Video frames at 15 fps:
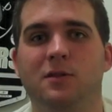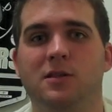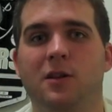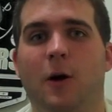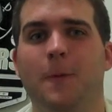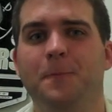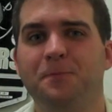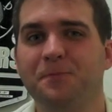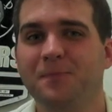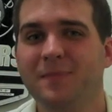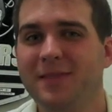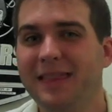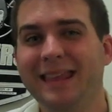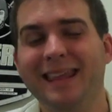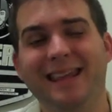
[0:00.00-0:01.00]
So,
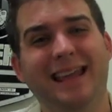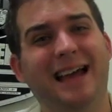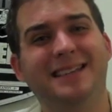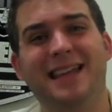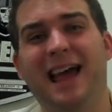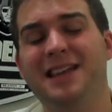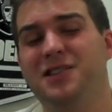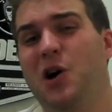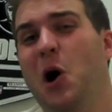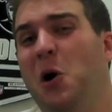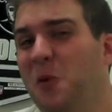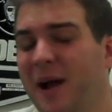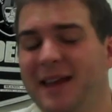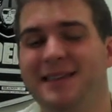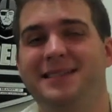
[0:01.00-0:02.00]
guys, as
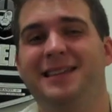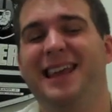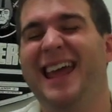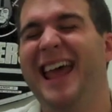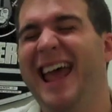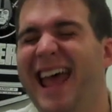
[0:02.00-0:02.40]
always,